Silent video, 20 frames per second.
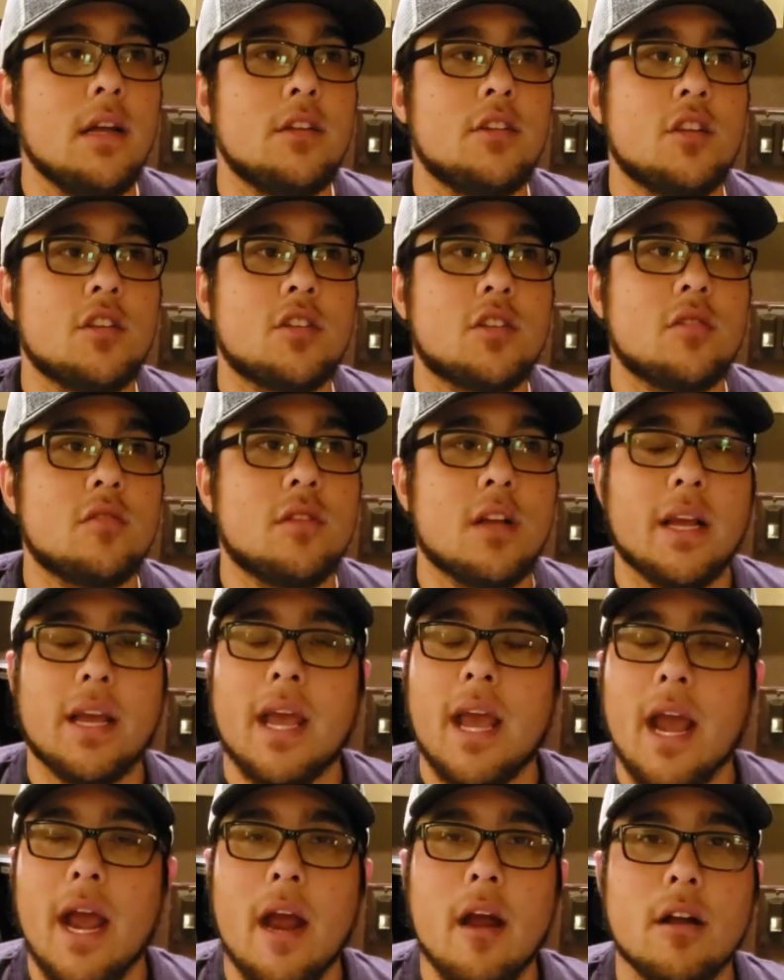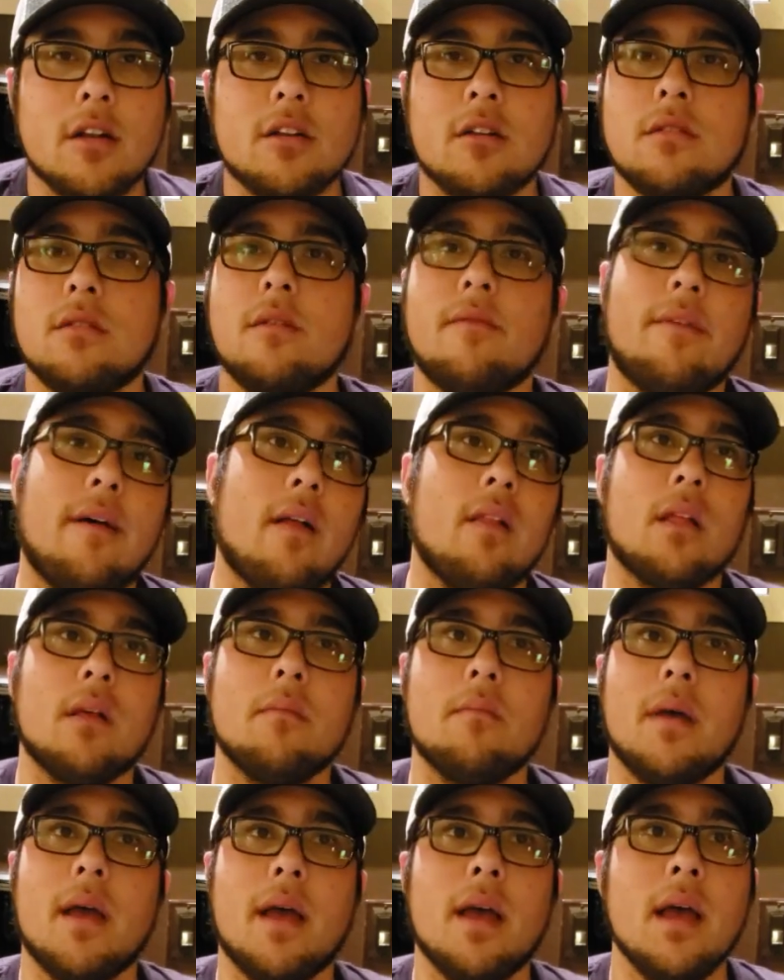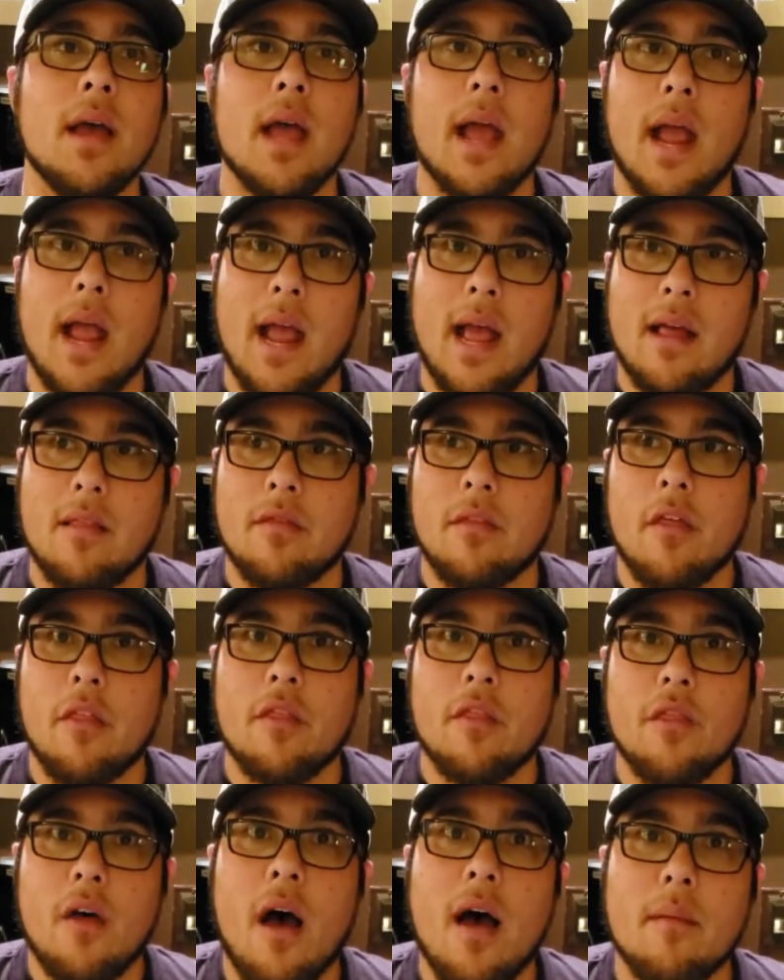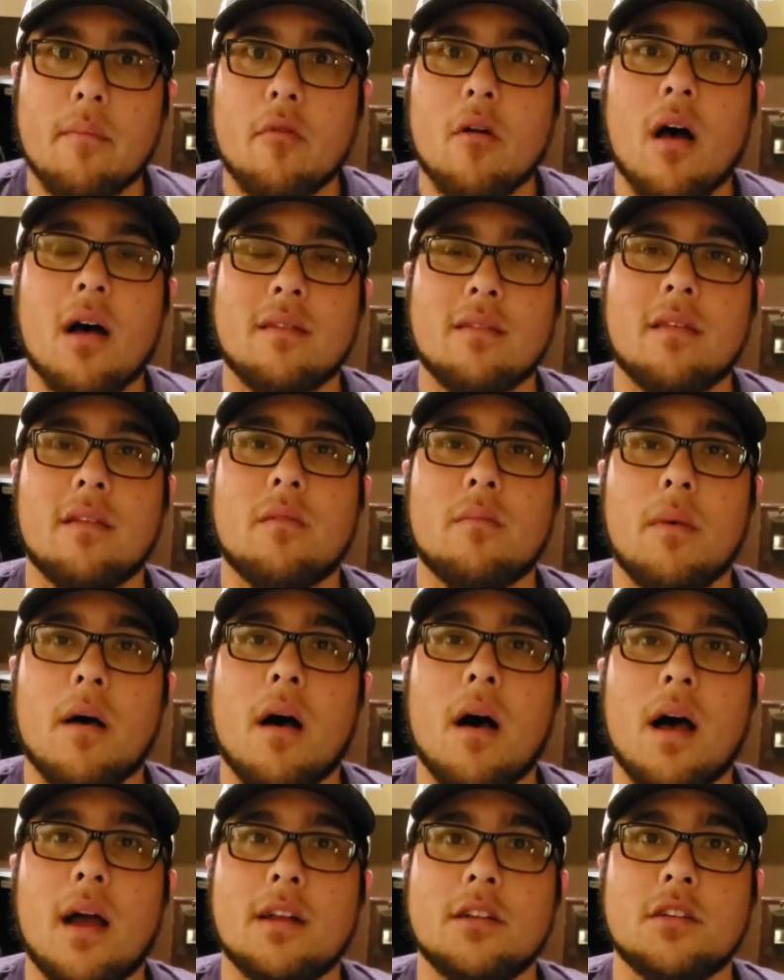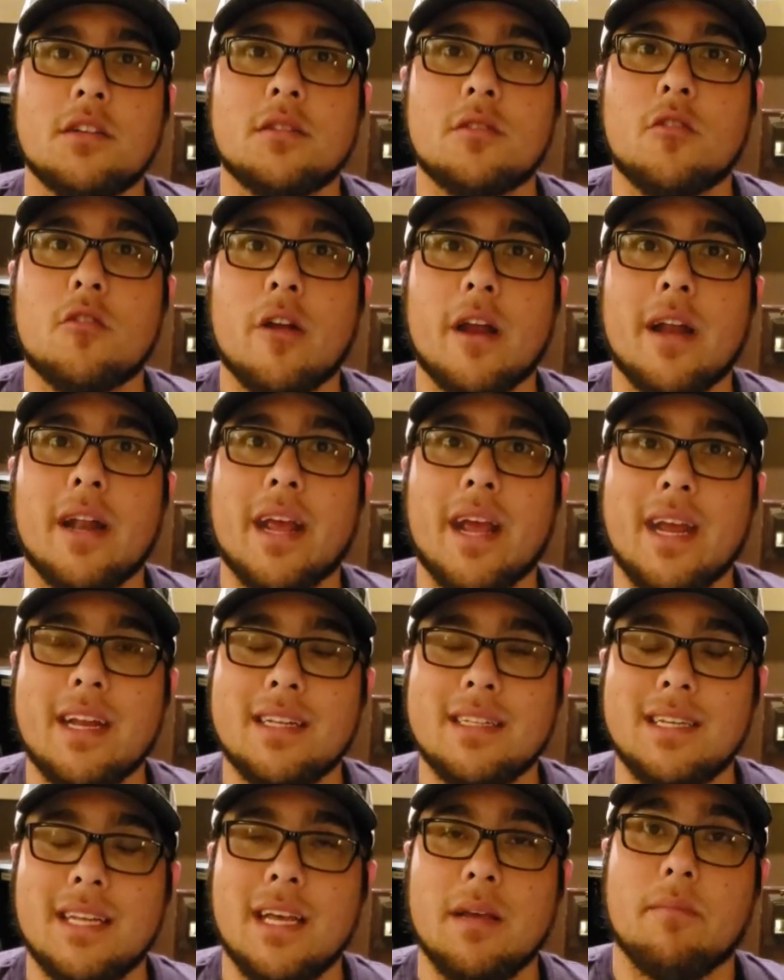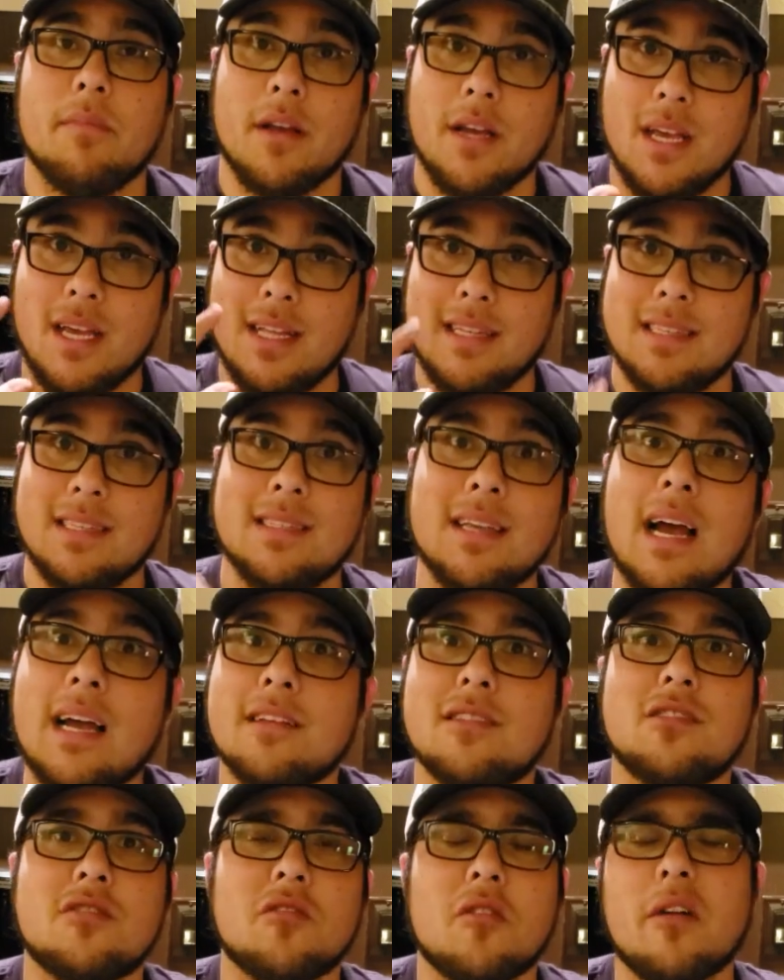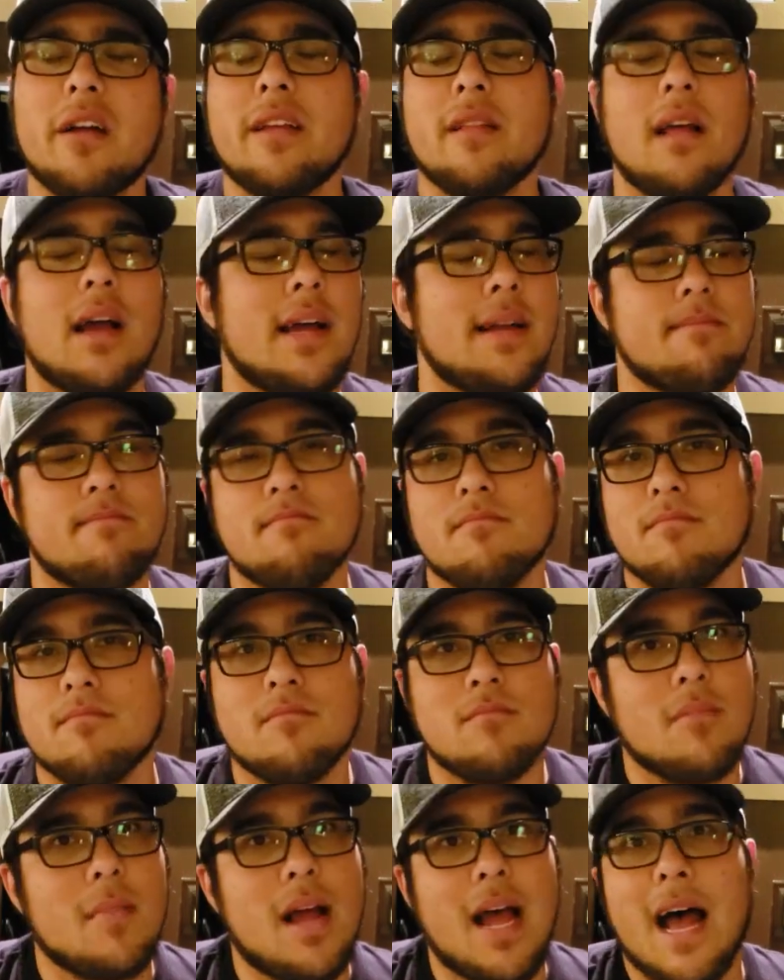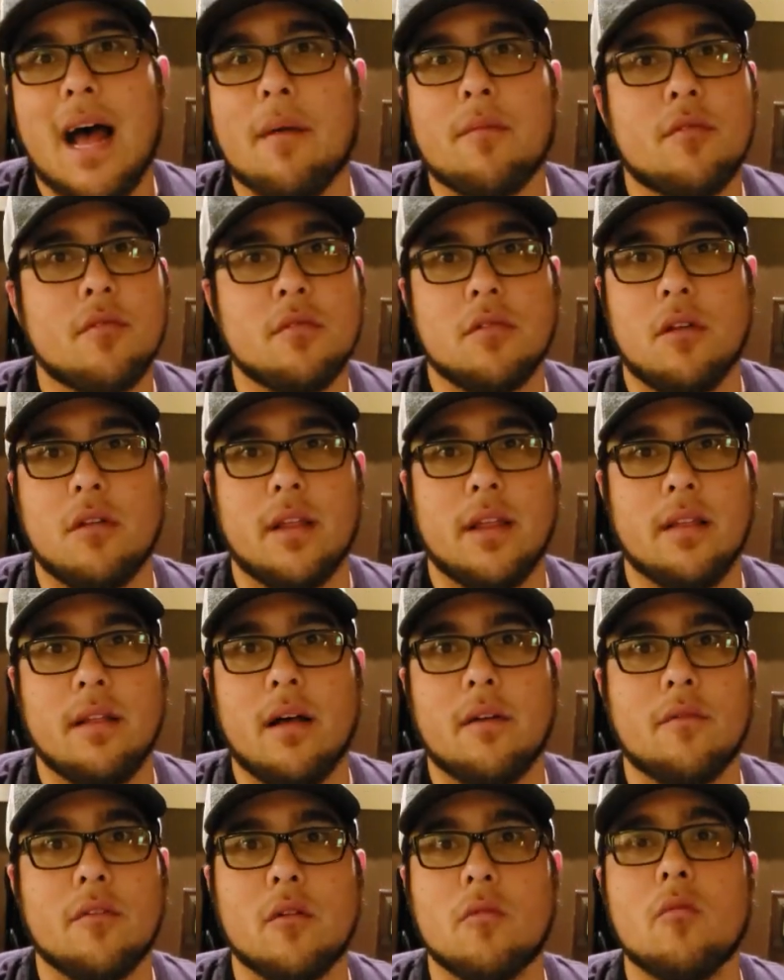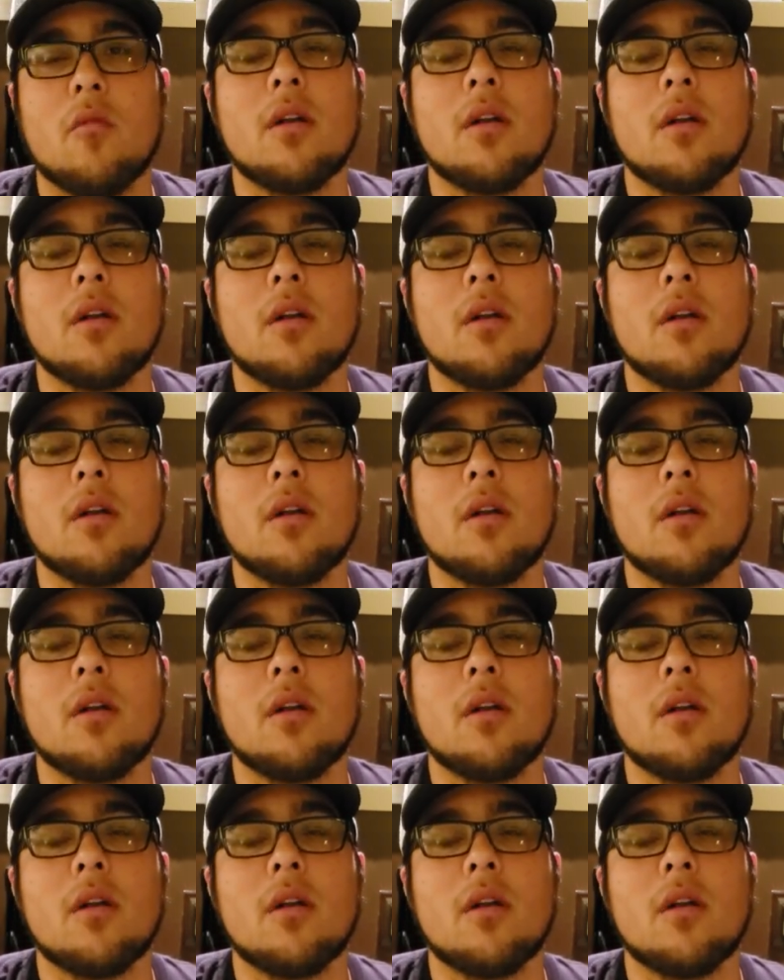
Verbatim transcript: Just the character development and the thought process behind just creating a deep, concise storyline. Absolutely love her.